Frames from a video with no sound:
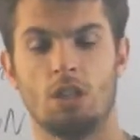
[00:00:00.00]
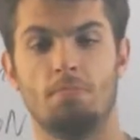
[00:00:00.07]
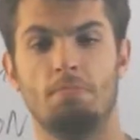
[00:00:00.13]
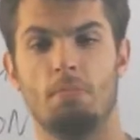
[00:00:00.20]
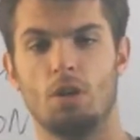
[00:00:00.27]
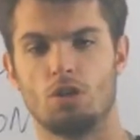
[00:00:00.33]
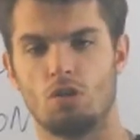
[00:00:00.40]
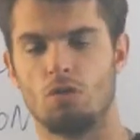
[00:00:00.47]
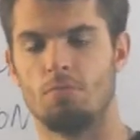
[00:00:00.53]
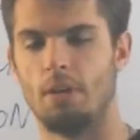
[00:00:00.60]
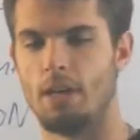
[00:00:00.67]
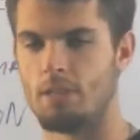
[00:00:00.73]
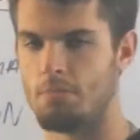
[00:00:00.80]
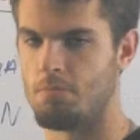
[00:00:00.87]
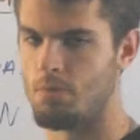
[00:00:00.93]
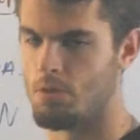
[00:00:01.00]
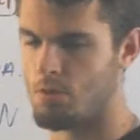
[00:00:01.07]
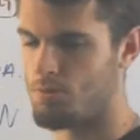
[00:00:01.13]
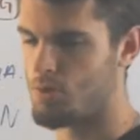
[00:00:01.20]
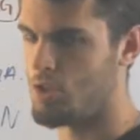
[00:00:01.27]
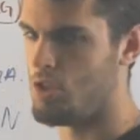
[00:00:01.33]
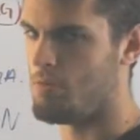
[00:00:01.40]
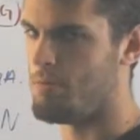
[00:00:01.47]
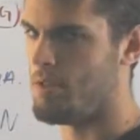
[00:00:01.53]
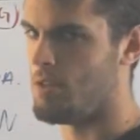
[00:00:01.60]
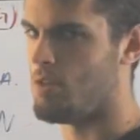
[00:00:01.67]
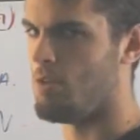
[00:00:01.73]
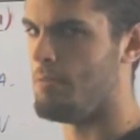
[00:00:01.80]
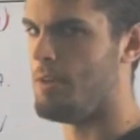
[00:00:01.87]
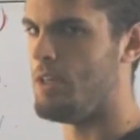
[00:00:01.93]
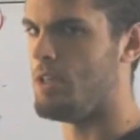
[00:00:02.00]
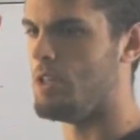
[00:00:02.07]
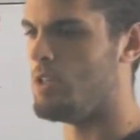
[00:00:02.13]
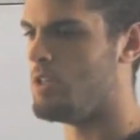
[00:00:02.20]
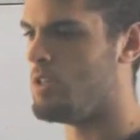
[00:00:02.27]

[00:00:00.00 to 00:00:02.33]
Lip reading: muscle spasms. Excuse me, don't mean to